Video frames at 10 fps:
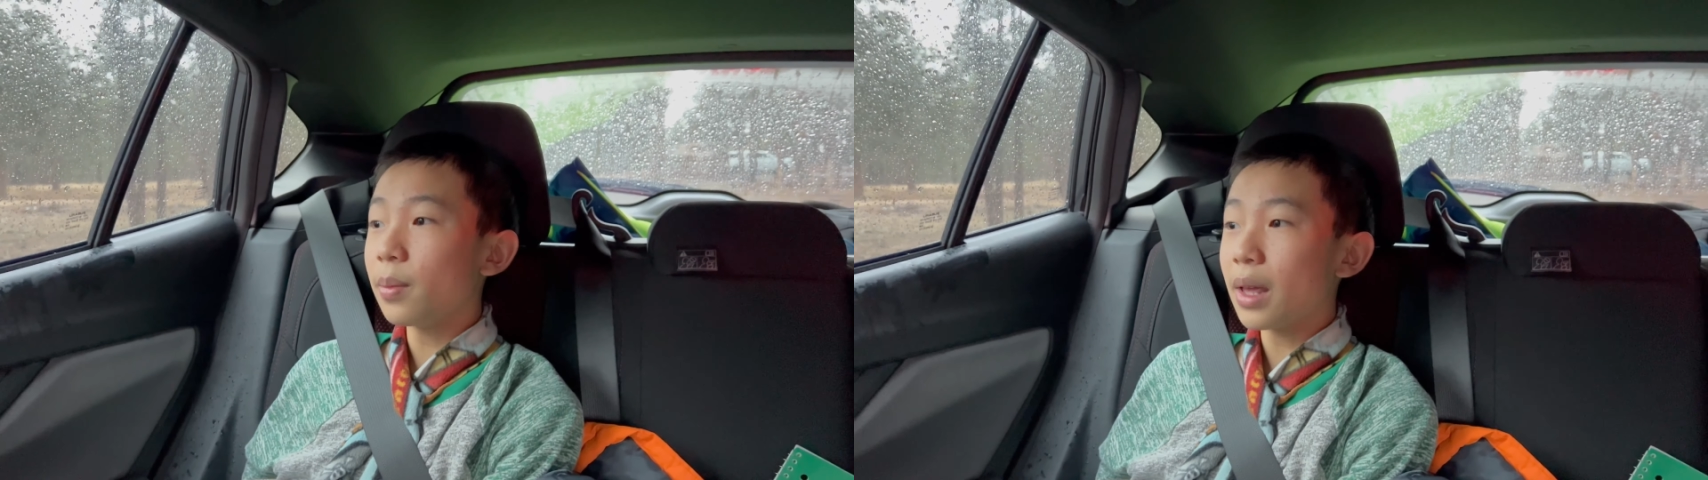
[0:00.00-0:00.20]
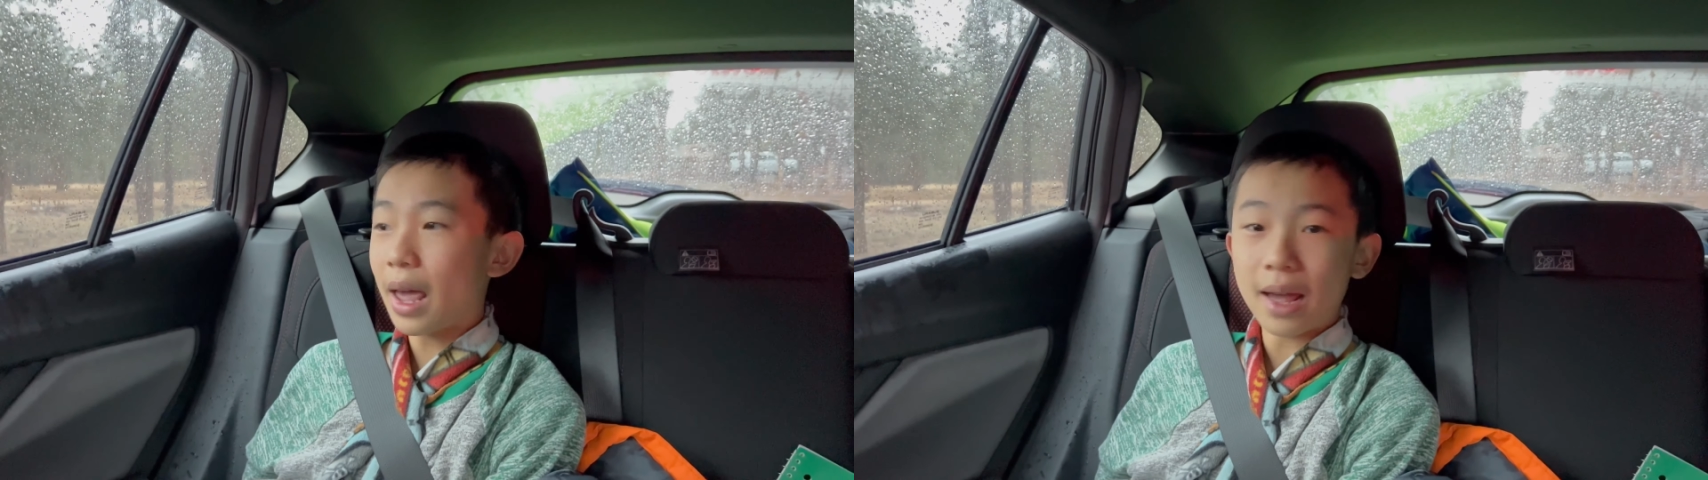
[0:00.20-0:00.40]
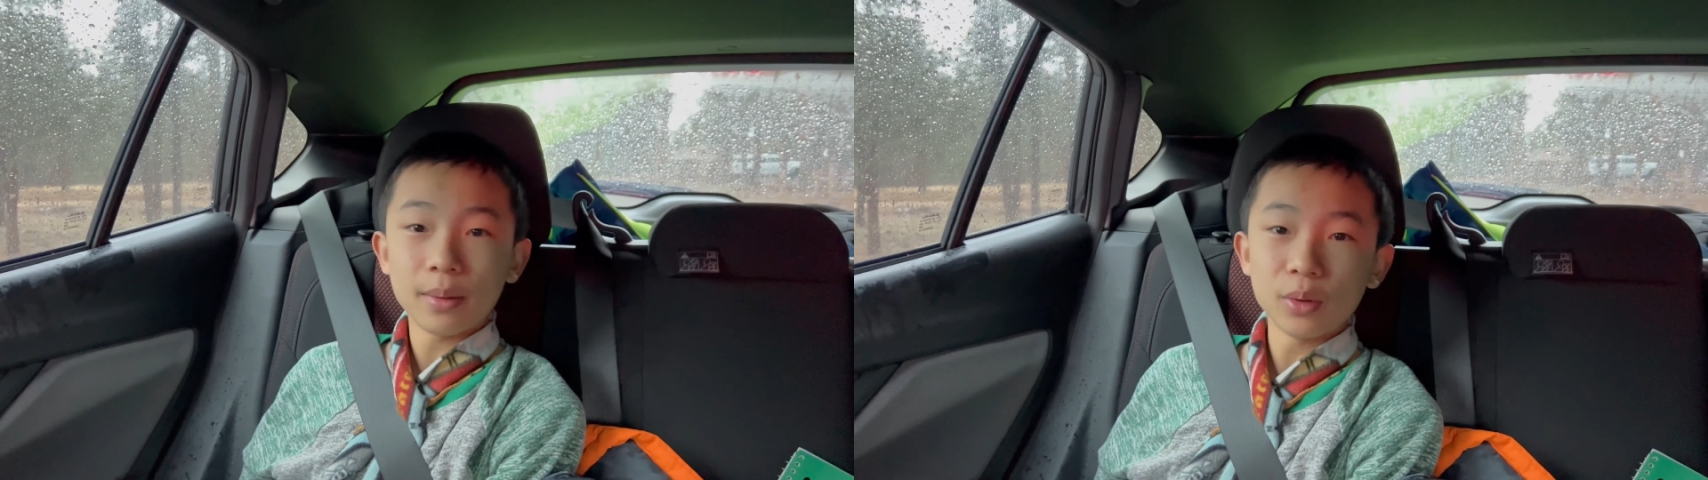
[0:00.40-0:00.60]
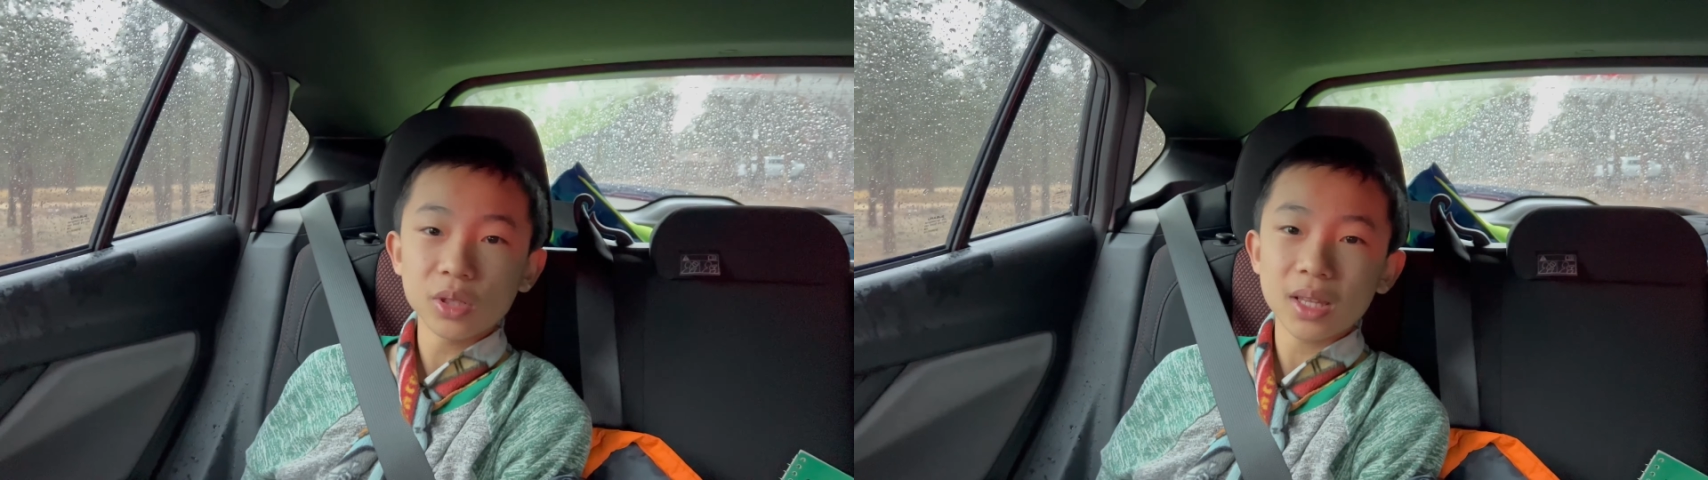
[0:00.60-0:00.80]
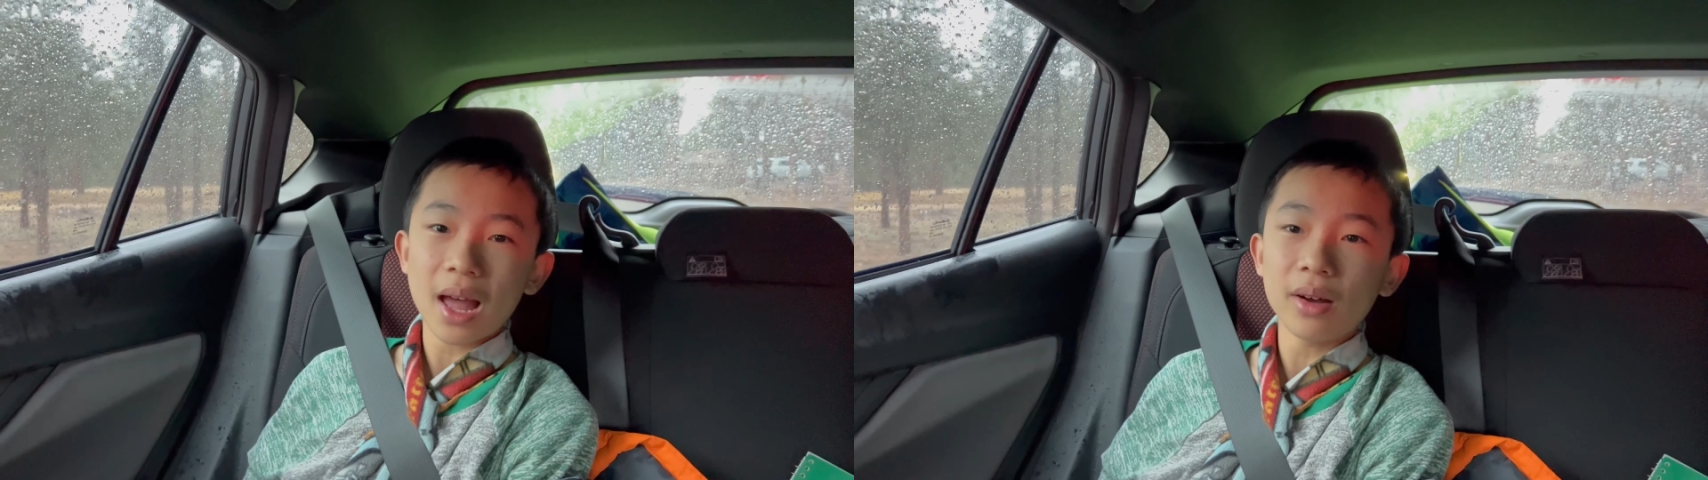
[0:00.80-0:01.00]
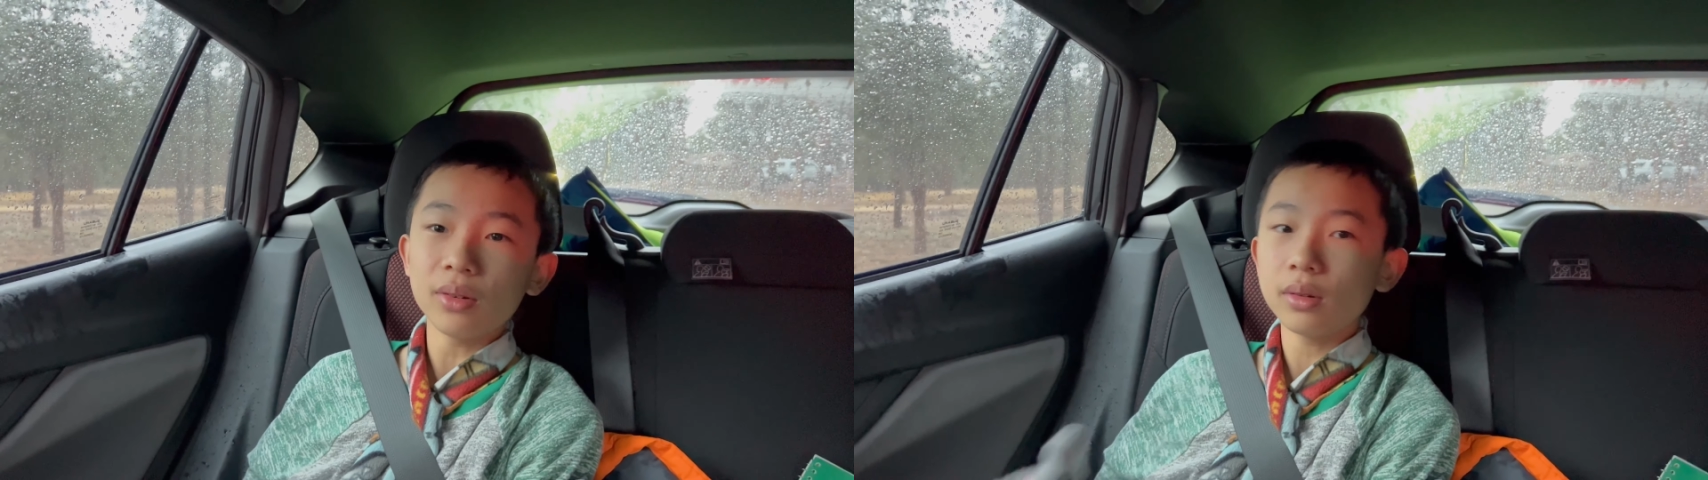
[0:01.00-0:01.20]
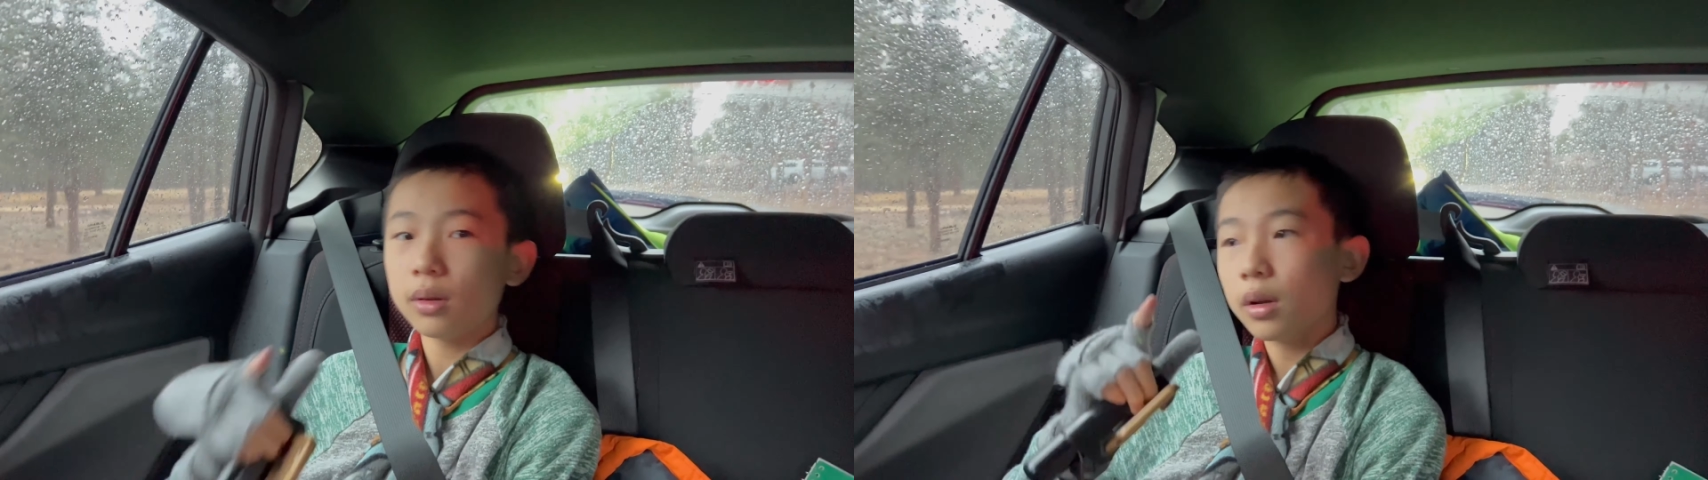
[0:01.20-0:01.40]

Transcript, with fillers: many animals out.